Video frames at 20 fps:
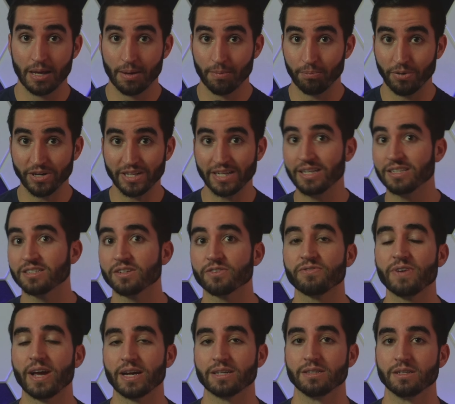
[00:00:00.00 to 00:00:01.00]
but it is
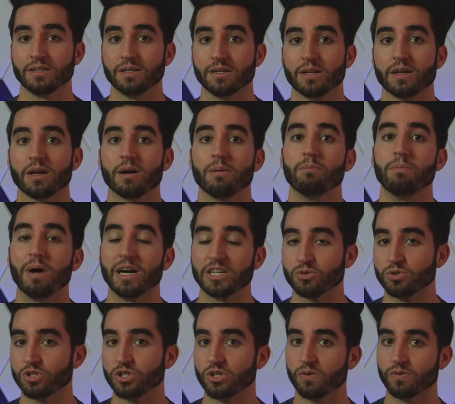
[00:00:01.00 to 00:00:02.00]
affected by
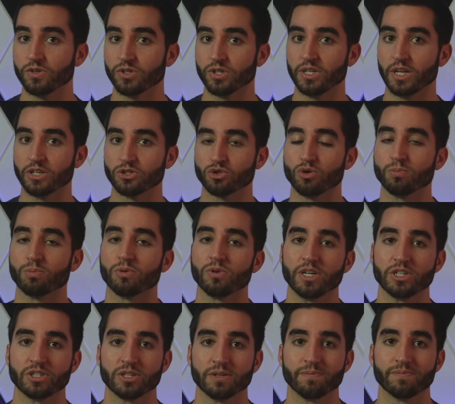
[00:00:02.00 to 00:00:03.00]
switching over to the S
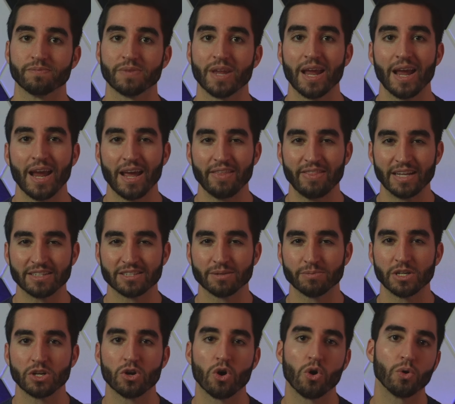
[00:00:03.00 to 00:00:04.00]
Corporation. And that's
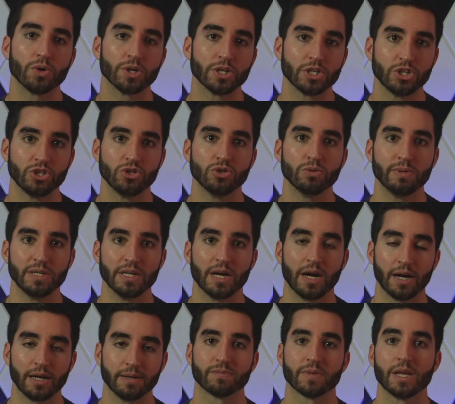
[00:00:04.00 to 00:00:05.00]
something called QBI.